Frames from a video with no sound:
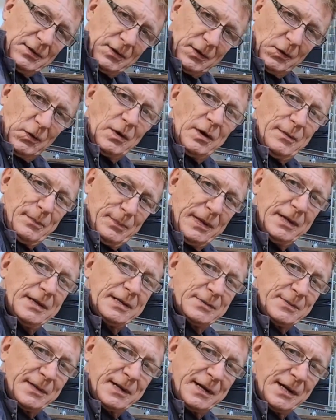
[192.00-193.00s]
not quite Peter's
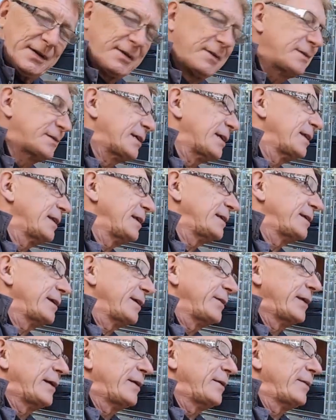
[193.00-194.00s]
Meccano set that he's
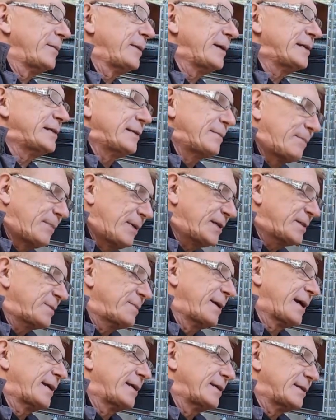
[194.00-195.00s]
done that amazing pitch
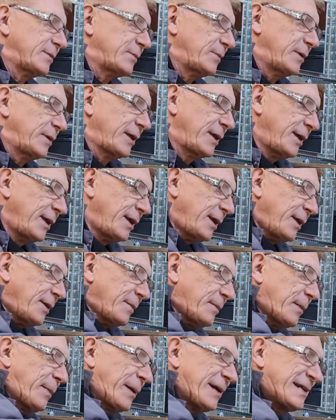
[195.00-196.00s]
mechanism with,
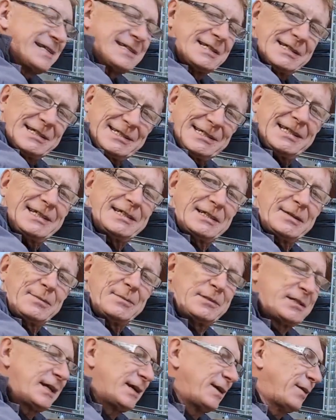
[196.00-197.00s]
but basically it's a system
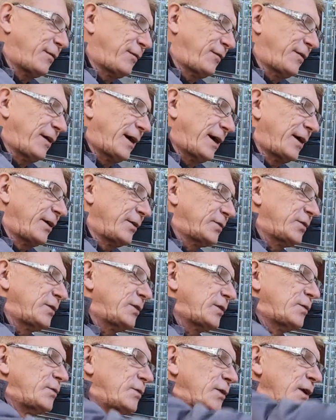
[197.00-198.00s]
shelf, so you
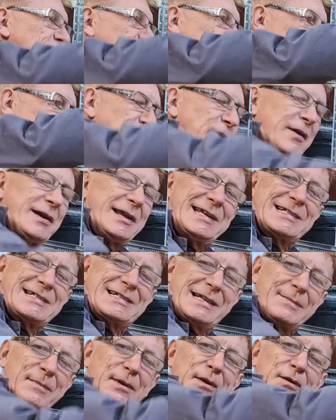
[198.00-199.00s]
can very
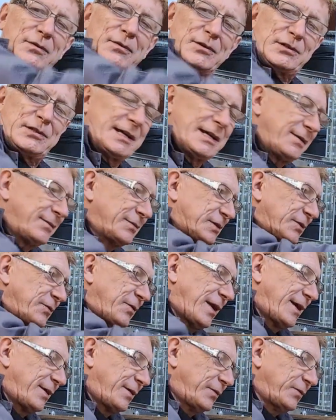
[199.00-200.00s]
easily move the shelves
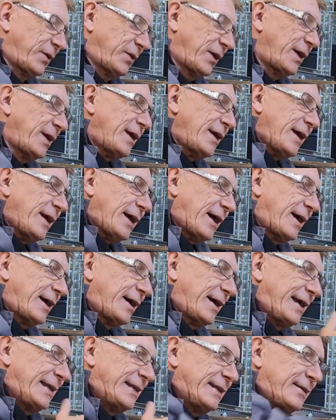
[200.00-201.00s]
around
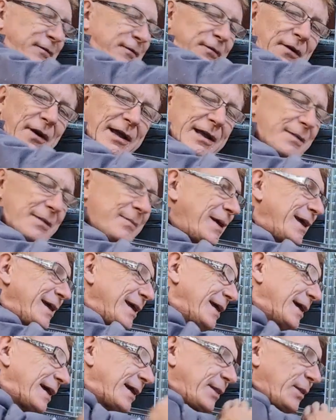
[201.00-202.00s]
in the frame,
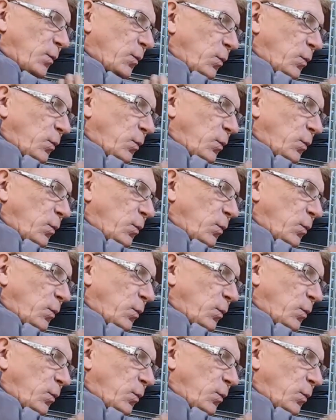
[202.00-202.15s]
and the